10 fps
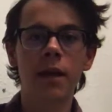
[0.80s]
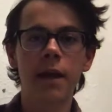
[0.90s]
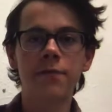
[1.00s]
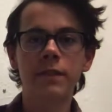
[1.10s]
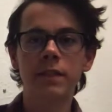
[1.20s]

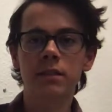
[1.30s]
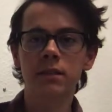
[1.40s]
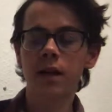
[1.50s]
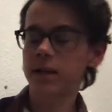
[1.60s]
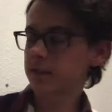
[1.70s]
Hey physics
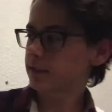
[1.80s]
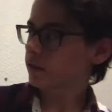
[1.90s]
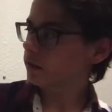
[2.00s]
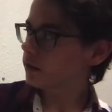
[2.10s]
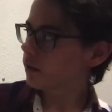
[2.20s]

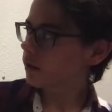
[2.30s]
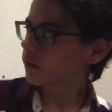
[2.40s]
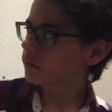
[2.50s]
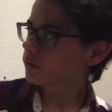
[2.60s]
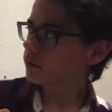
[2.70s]
class,
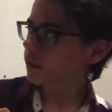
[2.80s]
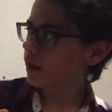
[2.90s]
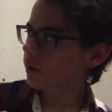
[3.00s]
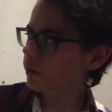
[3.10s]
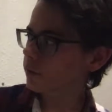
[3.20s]
so
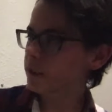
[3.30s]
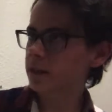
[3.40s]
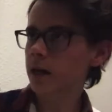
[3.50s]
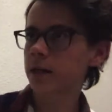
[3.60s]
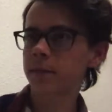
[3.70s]
today we're going to be
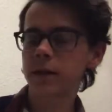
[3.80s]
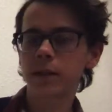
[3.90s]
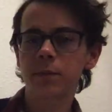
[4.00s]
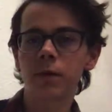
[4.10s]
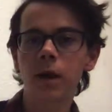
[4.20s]
talking about
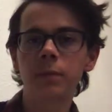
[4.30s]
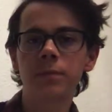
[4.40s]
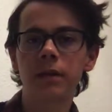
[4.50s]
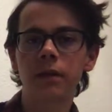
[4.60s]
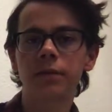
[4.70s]
the
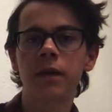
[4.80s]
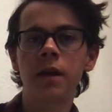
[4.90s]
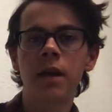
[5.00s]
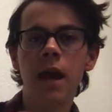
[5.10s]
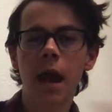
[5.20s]
problem of
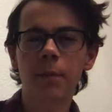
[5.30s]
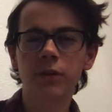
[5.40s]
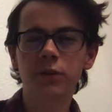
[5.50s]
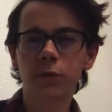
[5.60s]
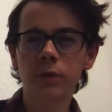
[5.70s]
how
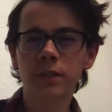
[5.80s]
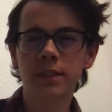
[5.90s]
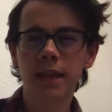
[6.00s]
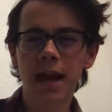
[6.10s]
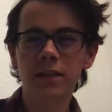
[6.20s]
much force
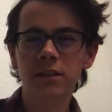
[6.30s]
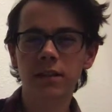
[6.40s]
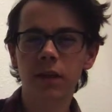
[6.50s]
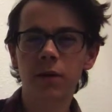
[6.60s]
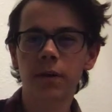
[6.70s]
is actually
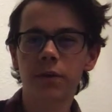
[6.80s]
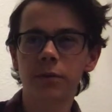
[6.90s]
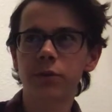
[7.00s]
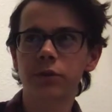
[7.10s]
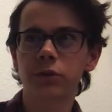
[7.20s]
going
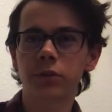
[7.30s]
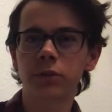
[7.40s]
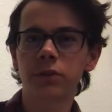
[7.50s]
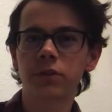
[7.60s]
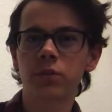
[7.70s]
through your
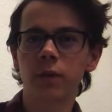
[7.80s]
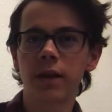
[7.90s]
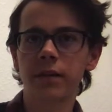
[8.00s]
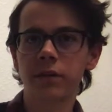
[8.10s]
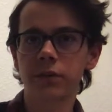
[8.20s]
shoulders
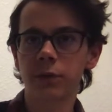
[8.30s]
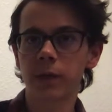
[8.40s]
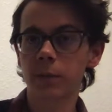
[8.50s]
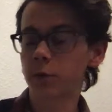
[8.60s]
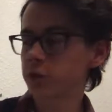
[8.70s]
when you're
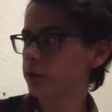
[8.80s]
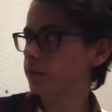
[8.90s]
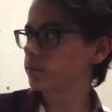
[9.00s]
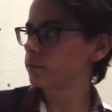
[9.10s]
doing a push-up.